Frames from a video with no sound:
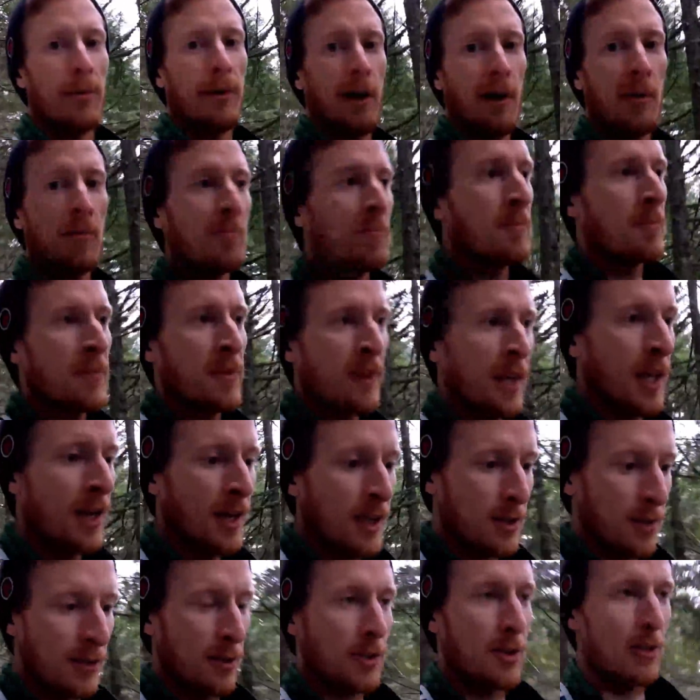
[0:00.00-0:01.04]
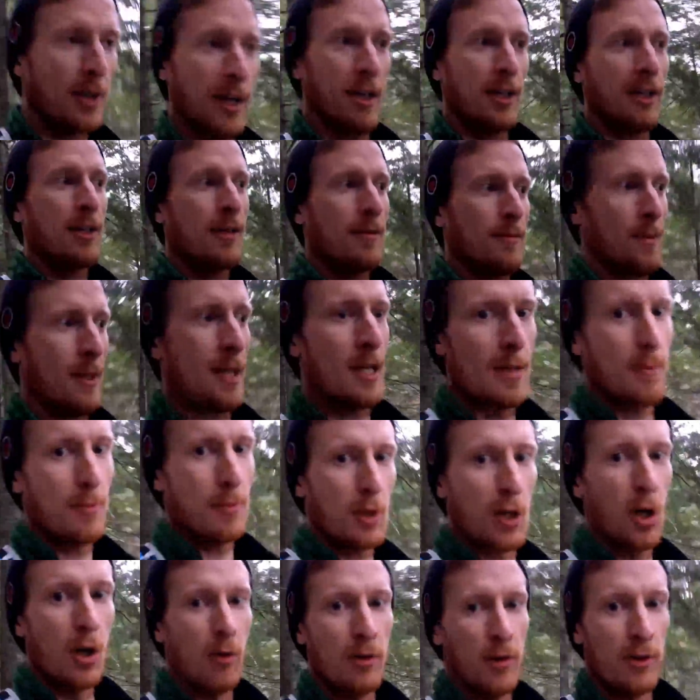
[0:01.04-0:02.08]
around, so I just had to keep
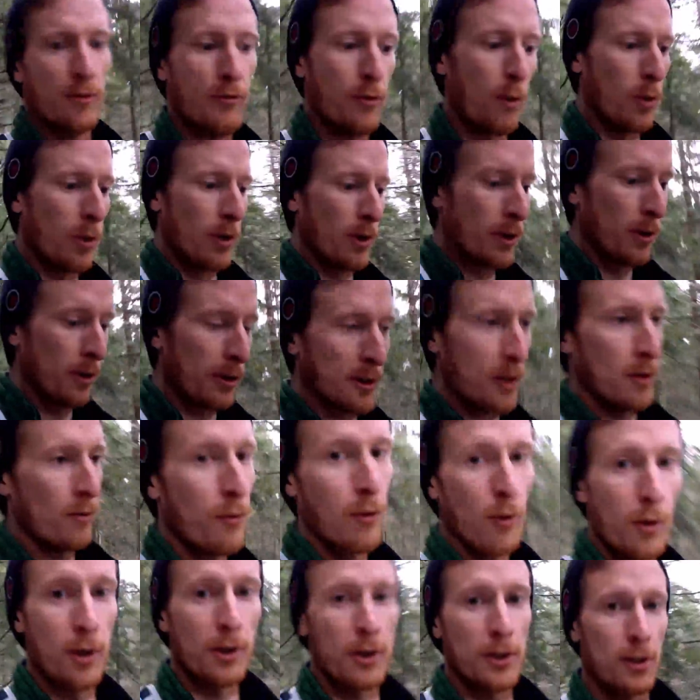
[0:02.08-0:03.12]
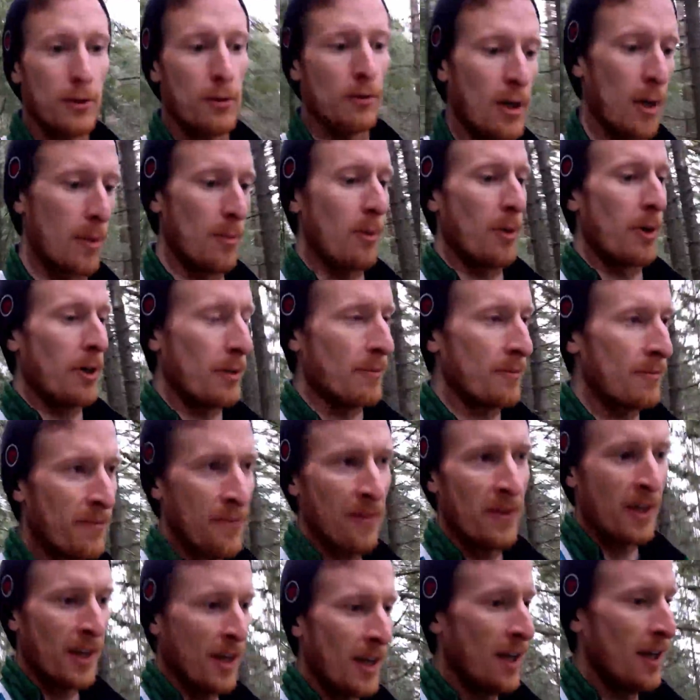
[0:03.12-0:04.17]
going forward, looking for a turnaround point,
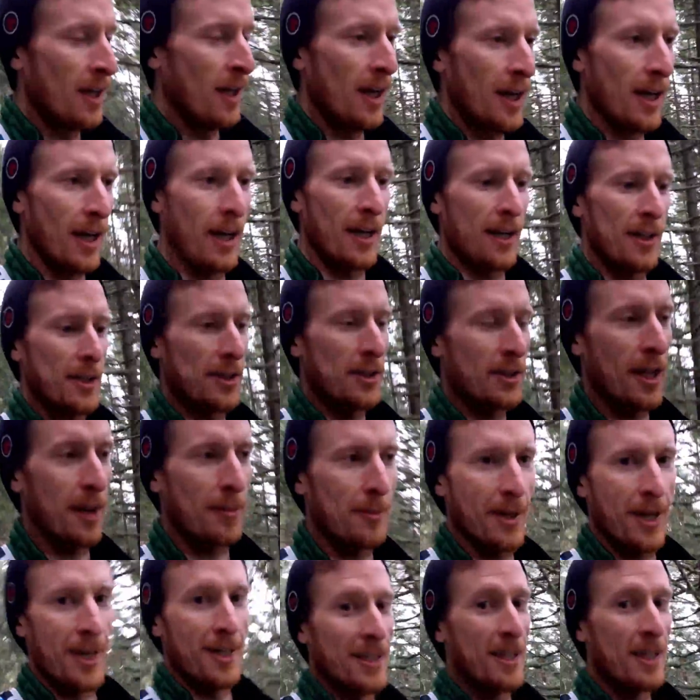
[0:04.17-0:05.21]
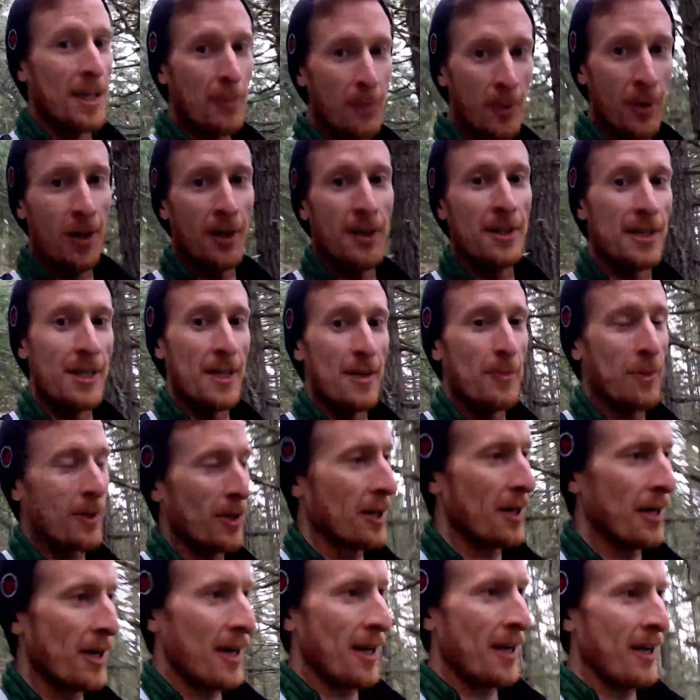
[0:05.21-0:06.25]
and it just kept getting deeper and
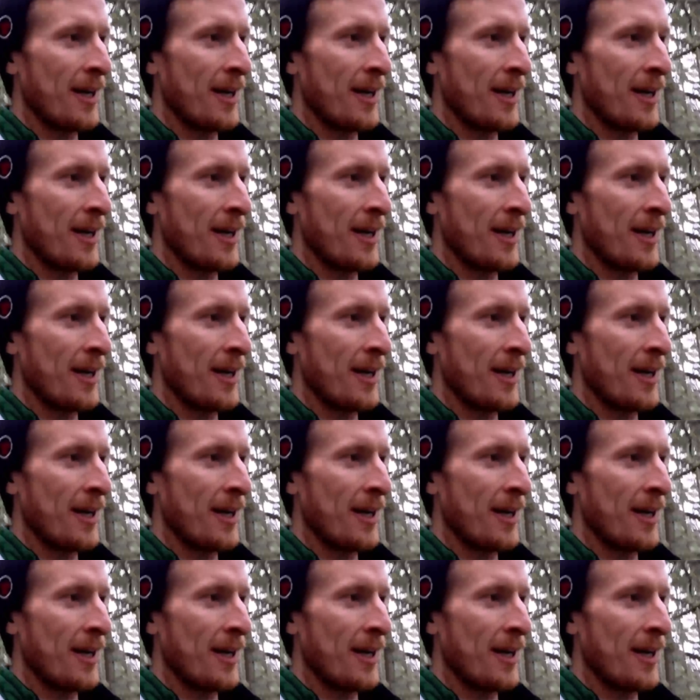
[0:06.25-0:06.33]
deeper.